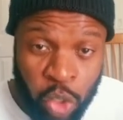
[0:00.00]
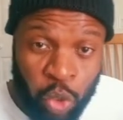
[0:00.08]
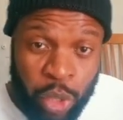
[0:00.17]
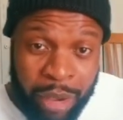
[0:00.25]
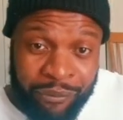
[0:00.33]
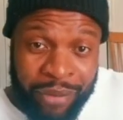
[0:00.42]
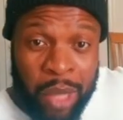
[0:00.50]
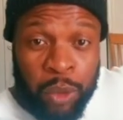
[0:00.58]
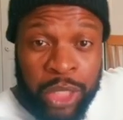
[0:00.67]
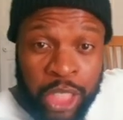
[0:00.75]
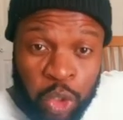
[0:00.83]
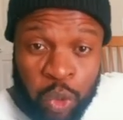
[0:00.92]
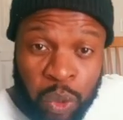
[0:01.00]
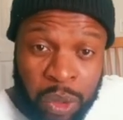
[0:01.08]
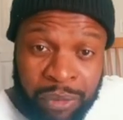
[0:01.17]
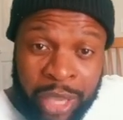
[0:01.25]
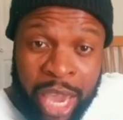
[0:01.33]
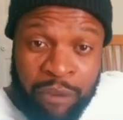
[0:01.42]
You have
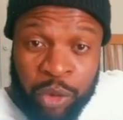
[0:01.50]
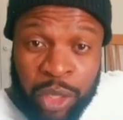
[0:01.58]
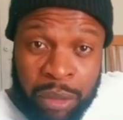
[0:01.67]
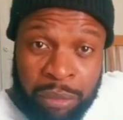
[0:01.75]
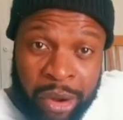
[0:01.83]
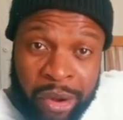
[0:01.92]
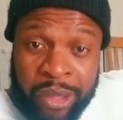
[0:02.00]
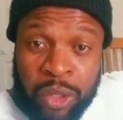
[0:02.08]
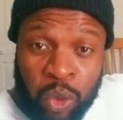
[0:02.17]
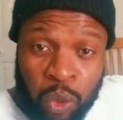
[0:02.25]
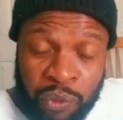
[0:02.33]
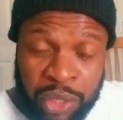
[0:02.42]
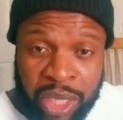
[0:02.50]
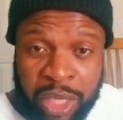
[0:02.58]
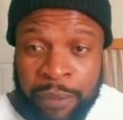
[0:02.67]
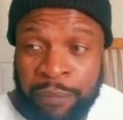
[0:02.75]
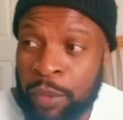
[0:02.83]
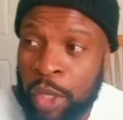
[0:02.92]
foundational African Americans over
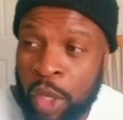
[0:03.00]
there.